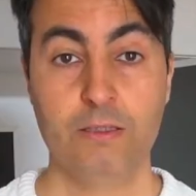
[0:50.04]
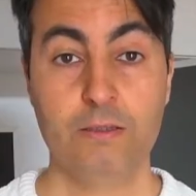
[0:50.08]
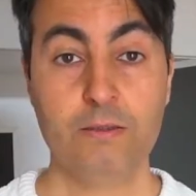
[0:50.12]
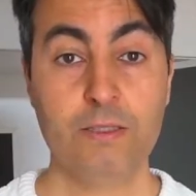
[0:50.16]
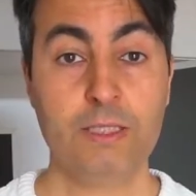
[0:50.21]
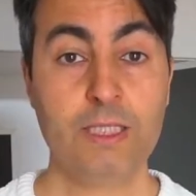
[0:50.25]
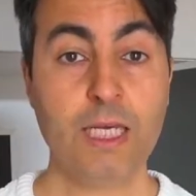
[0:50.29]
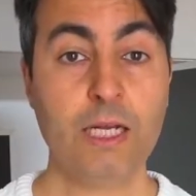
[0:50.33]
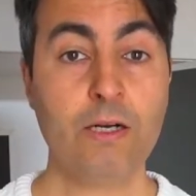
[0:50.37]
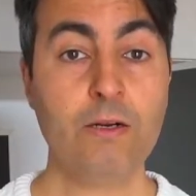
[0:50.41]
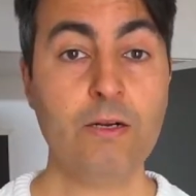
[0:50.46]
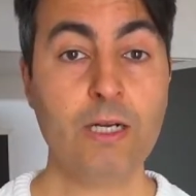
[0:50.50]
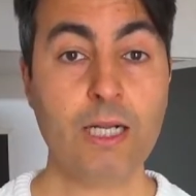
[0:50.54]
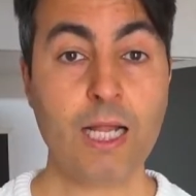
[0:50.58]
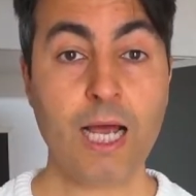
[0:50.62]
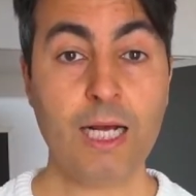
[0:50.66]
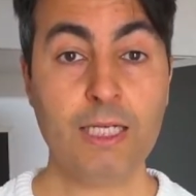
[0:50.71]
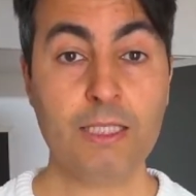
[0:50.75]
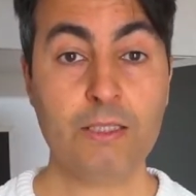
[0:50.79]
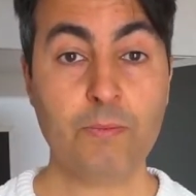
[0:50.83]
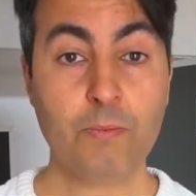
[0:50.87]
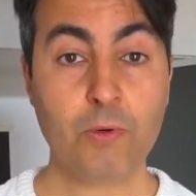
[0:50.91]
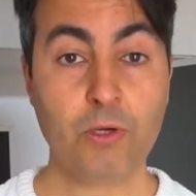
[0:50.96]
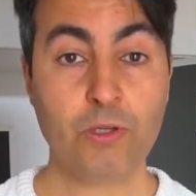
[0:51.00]
to sell
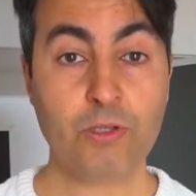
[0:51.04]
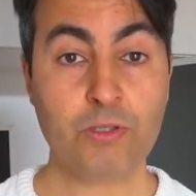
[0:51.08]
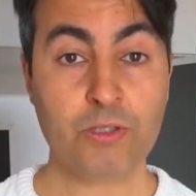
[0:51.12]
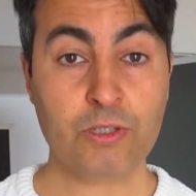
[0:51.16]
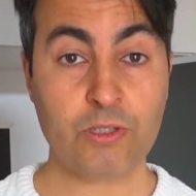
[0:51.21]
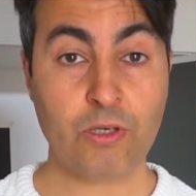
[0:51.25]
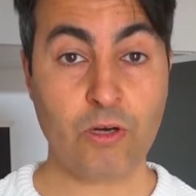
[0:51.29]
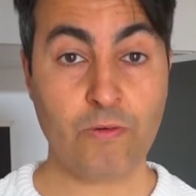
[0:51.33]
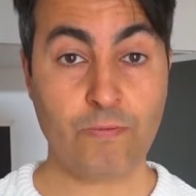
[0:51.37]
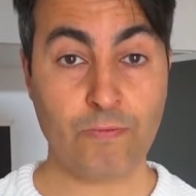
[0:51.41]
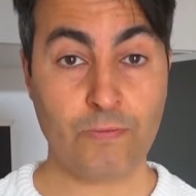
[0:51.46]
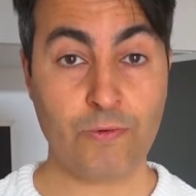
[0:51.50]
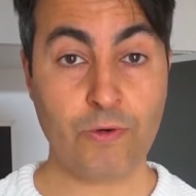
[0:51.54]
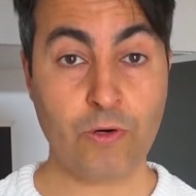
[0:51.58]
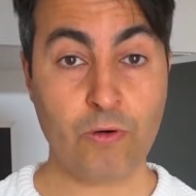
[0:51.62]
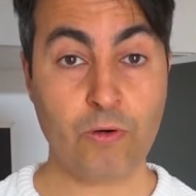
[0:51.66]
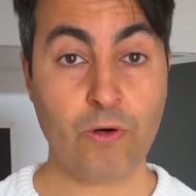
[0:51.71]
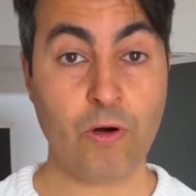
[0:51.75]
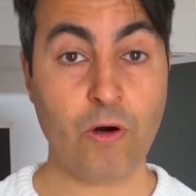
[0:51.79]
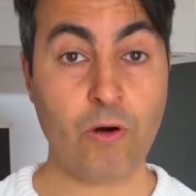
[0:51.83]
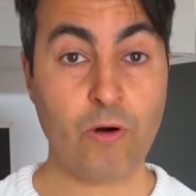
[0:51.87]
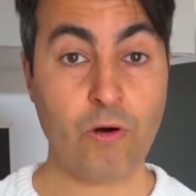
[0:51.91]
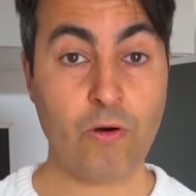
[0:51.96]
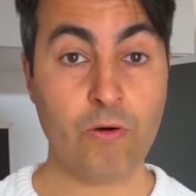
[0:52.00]
online the products of your
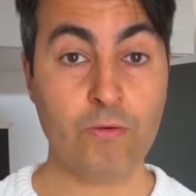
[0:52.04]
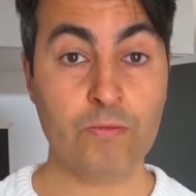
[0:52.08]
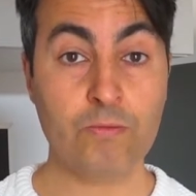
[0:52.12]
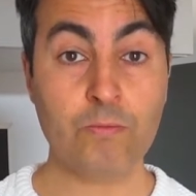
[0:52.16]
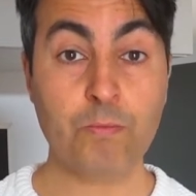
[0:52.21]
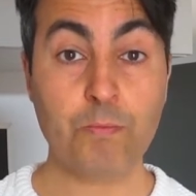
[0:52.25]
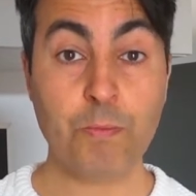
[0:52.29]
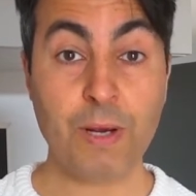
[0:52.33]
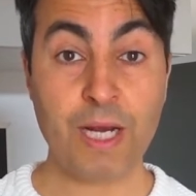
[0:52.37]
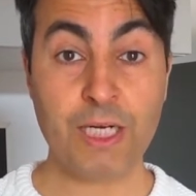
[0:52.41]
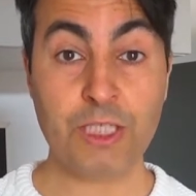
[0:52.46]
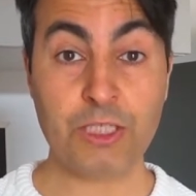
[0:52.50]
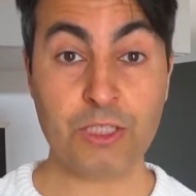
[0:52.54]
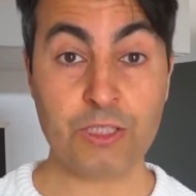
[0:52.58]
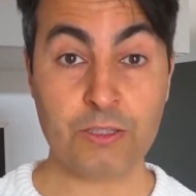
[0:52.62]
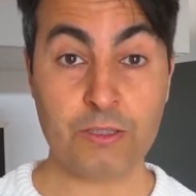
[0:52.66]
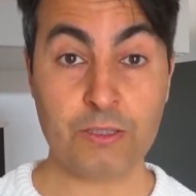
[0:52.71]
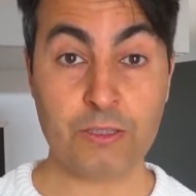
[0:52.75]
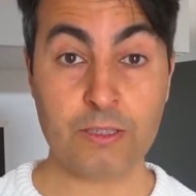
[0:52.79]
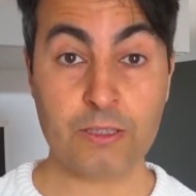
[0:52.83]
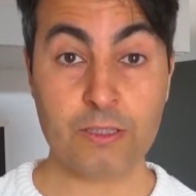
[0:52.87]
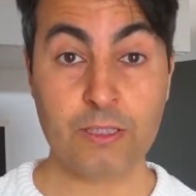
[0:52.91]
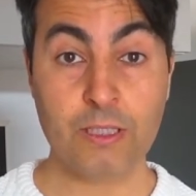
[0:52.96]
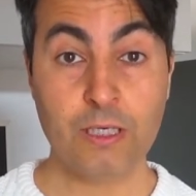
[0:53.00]
own
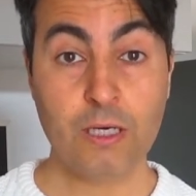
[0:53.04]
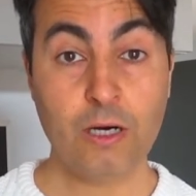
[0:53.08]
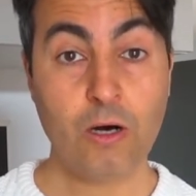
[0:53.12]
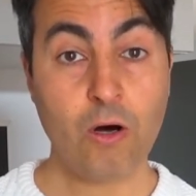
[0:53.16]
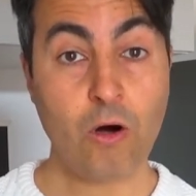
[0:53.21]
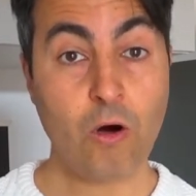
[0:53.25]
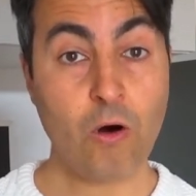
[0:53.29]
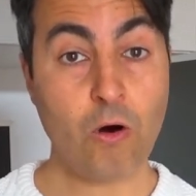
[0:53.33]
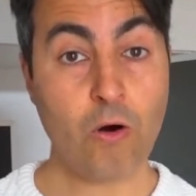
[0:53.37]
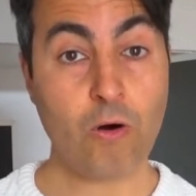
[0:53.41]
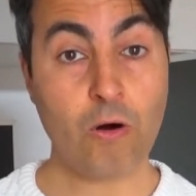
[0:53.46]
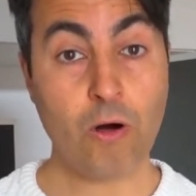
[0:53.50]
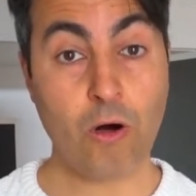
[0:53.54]
passions or